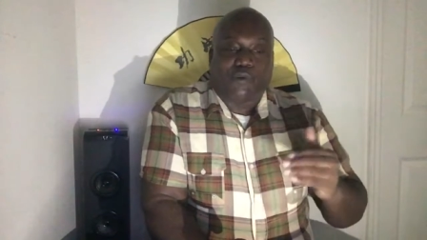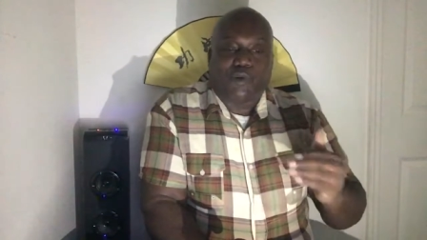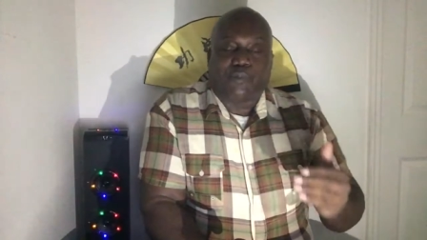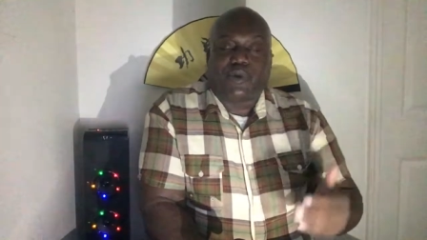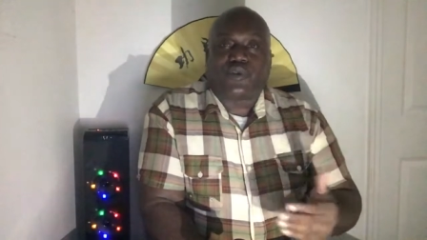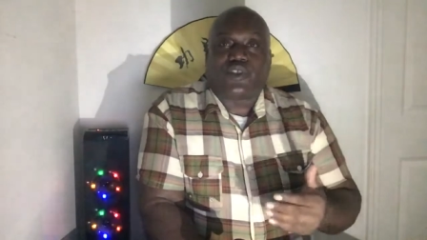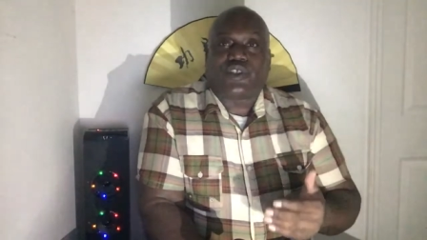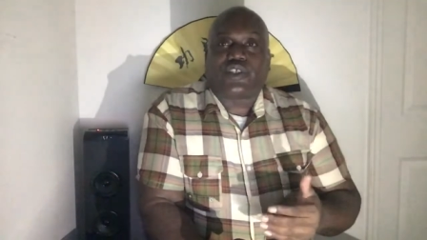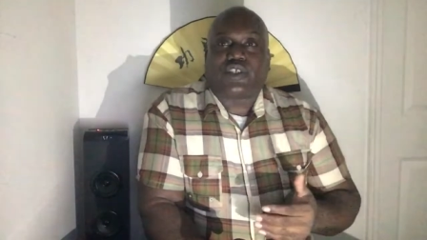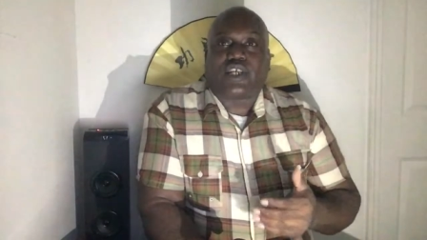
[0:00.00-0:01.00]
We built
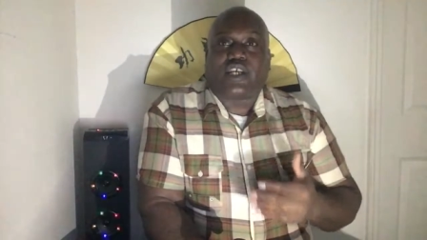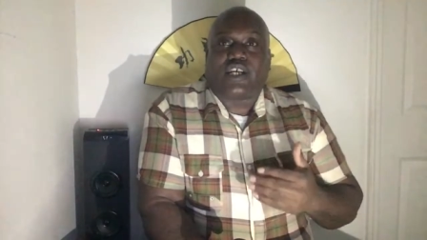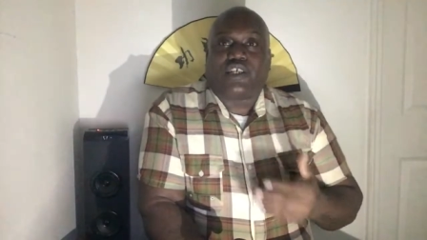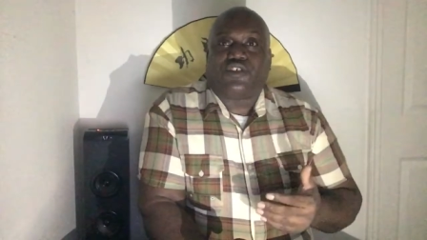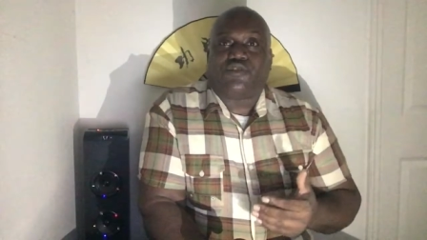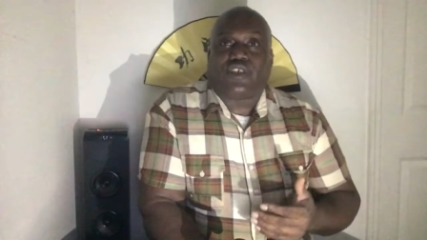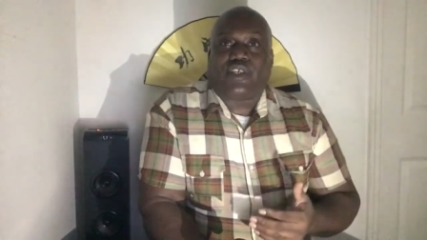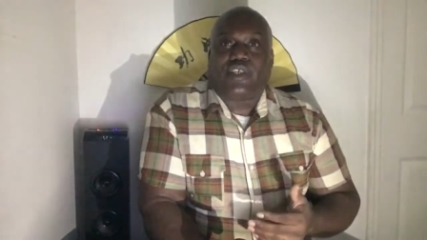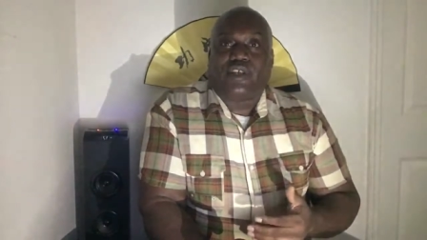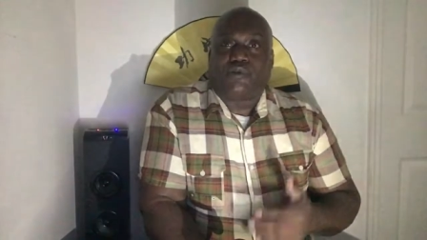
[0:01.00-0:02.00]
this
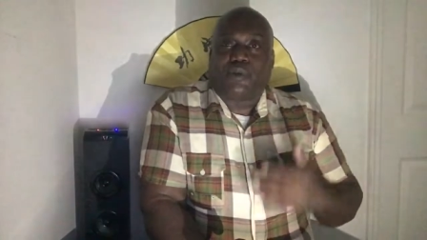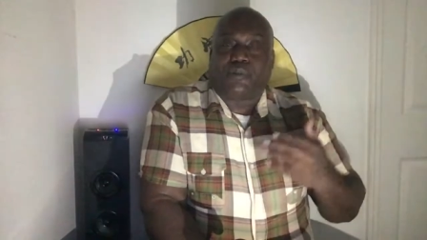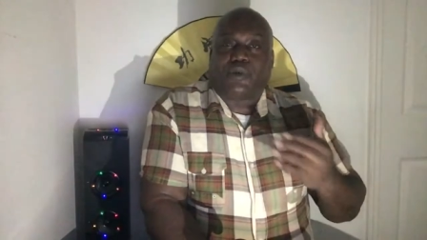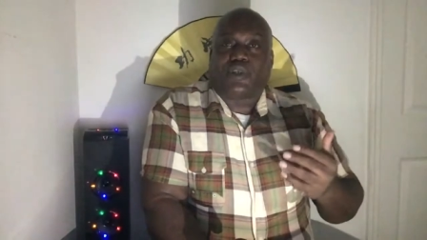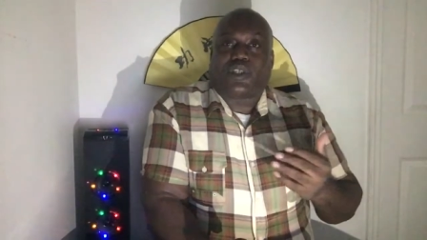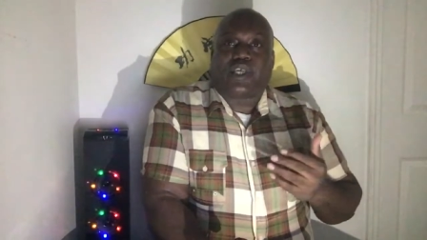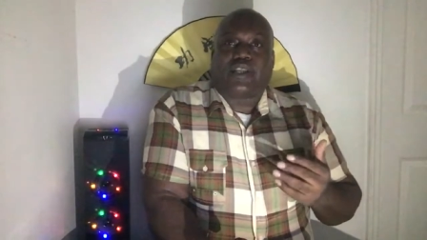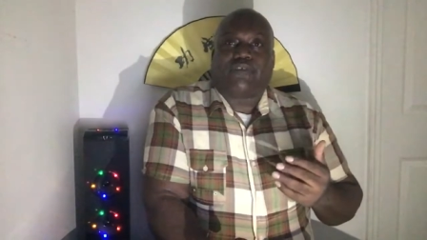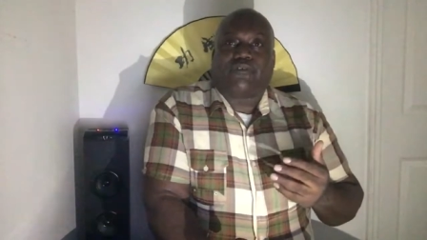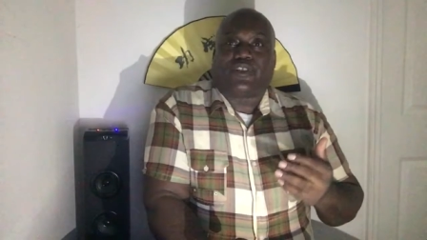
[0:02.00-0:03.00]
country. We built a
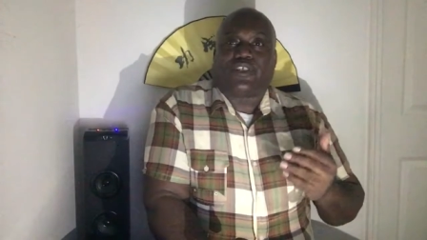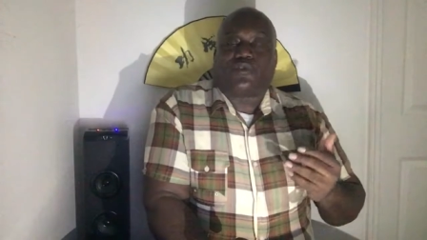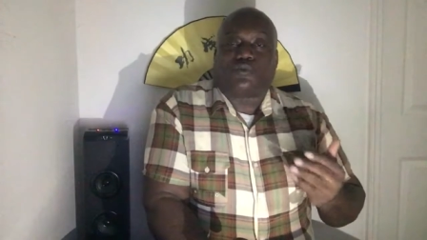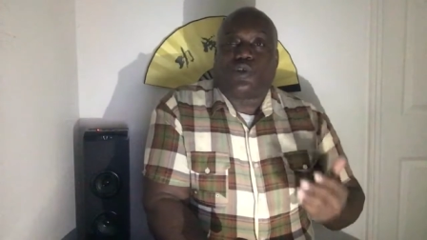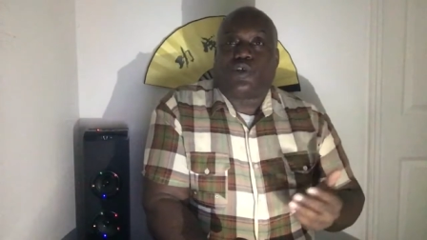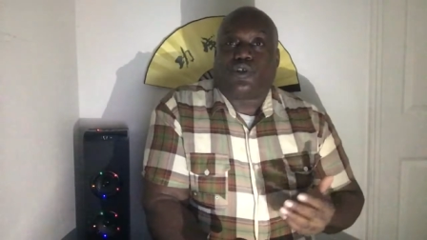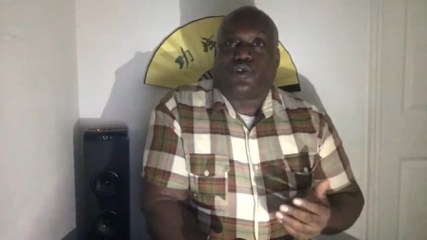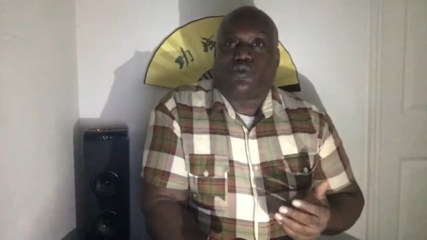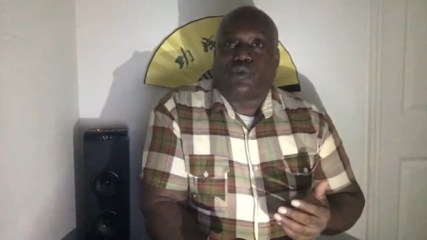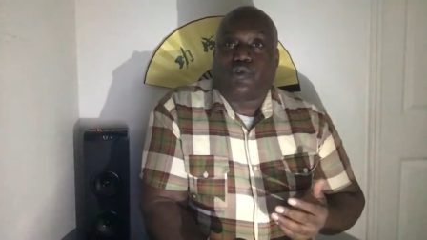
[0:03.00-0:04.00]
lot of this
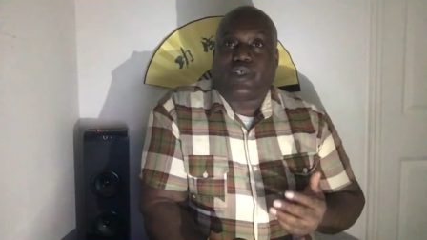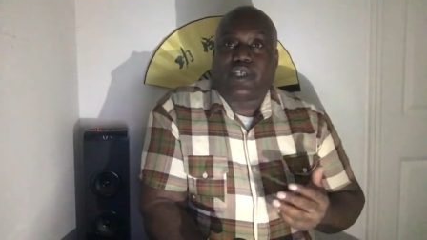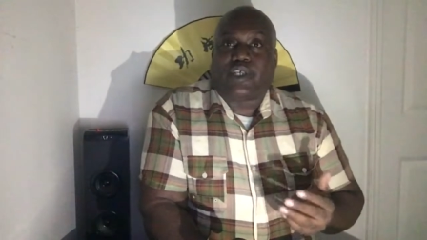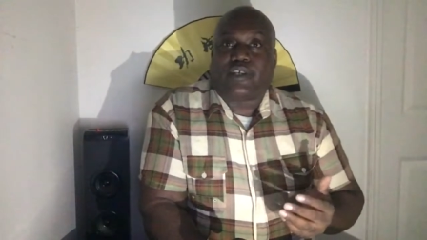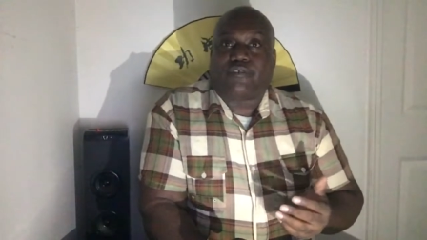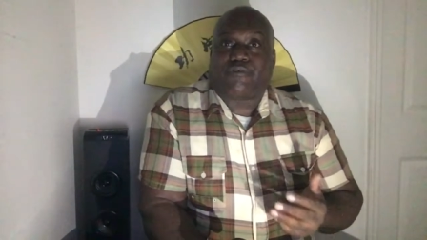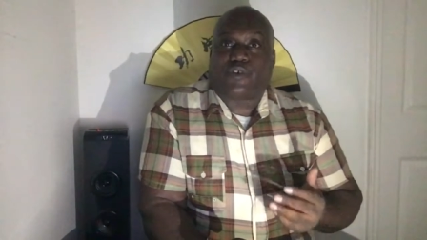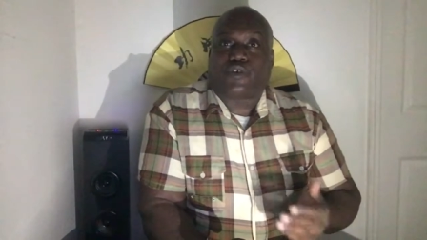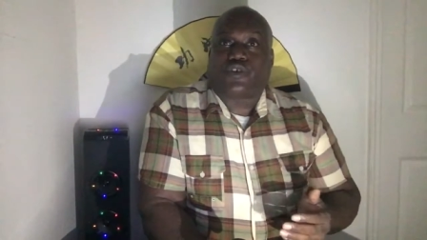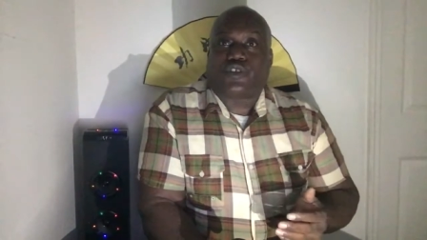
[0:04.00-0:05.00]
world. We were here
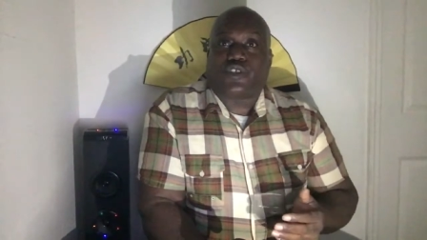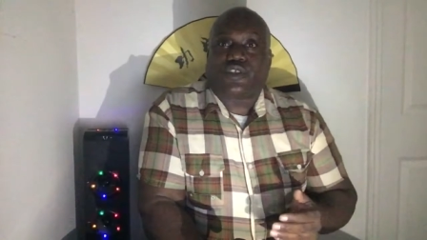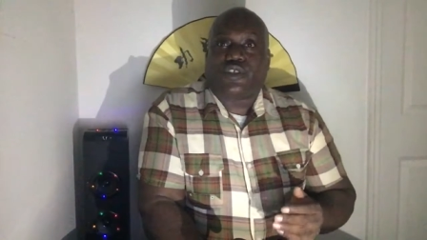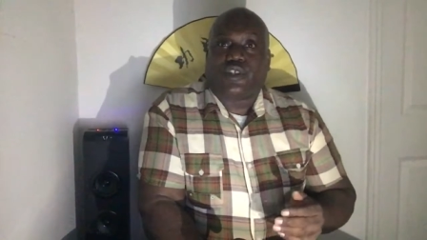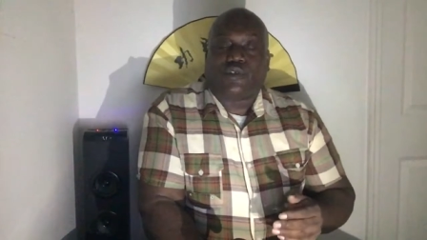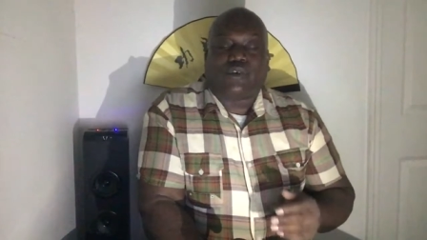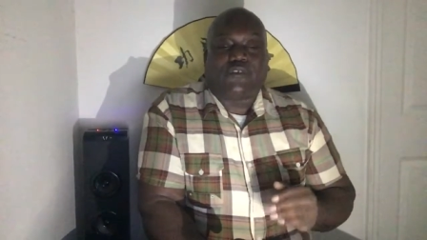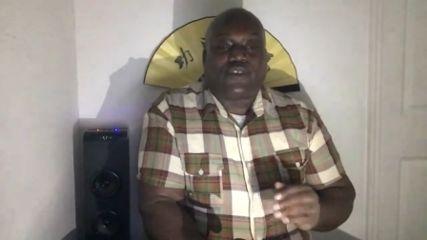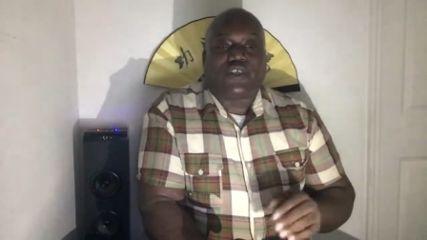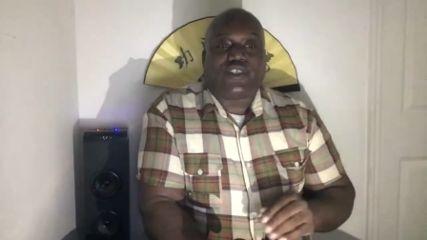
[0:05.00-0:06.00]
first. We
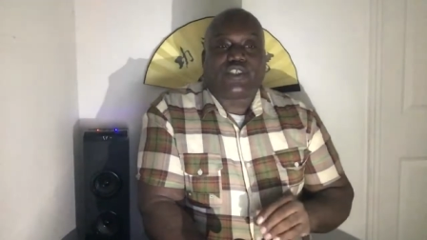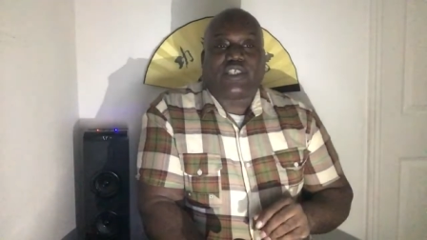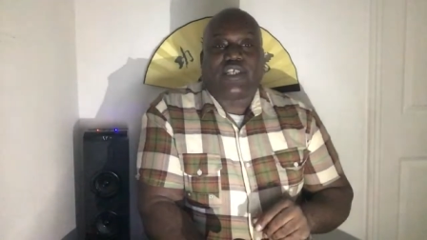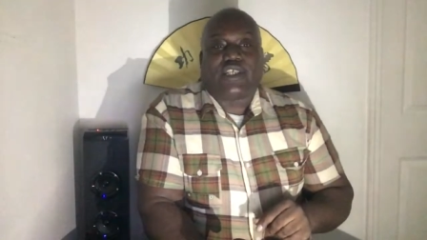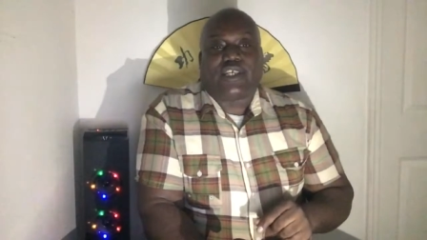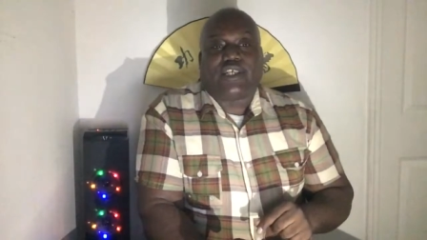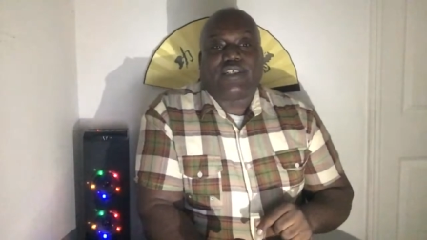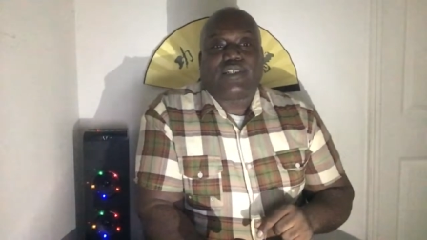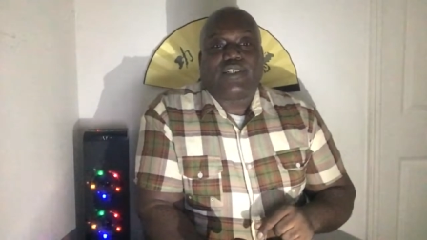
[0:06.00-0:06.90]
have to understand that.